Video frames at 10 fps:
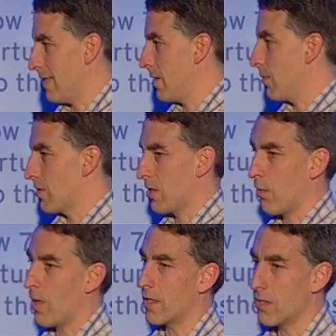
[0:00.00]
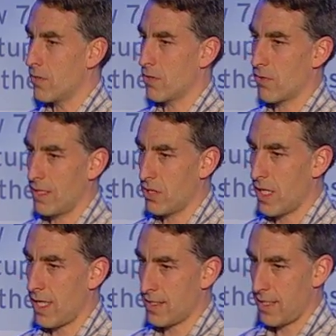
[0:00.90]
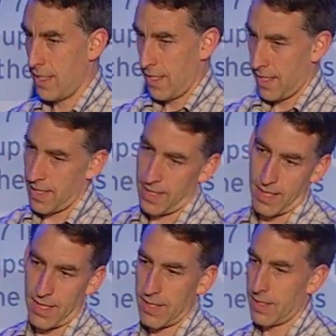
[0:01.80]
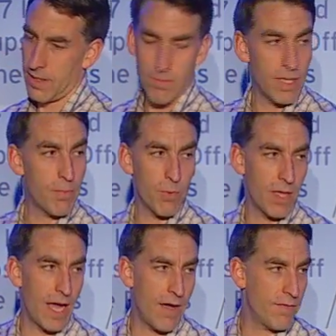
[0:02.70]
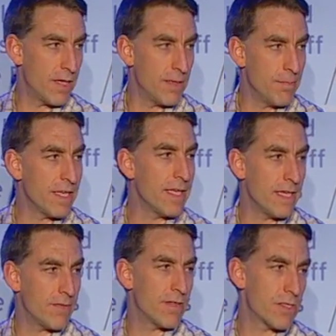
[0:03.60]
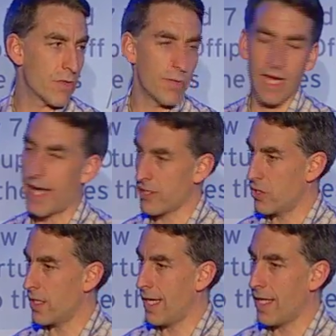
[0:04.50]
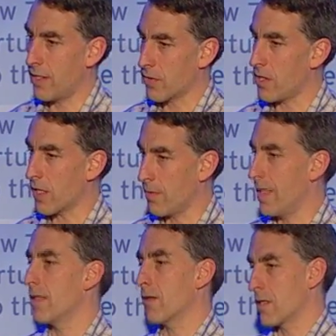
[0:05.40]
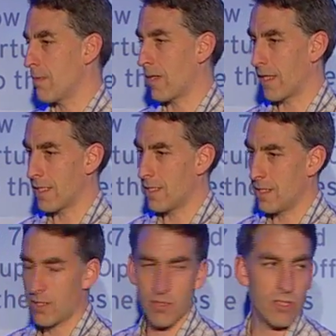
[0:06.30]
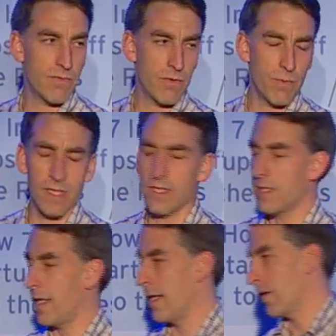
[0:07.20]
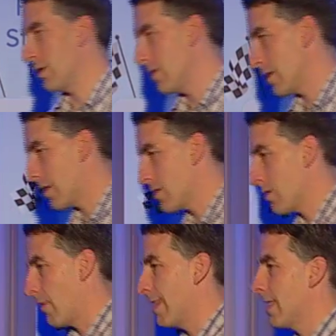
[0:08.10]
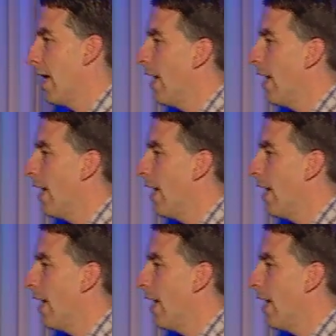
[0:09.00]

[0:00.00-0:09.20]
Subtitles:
So we'll show 1 or 2 screenshots, and people will have an immediate visceral reaction to that, and they'll talk about their experiences searching for real estate or using our service.